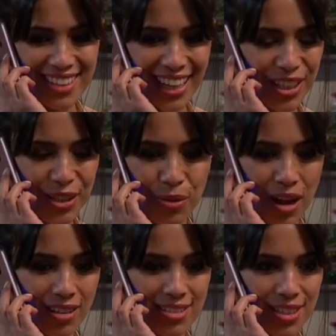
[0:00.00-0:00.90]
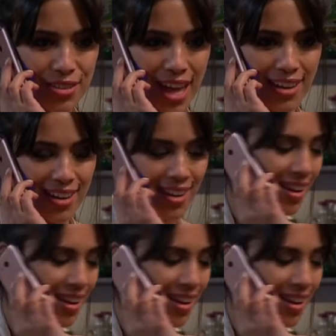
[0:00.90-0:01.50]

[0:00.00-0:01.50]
thank you. Well, I'll see you then.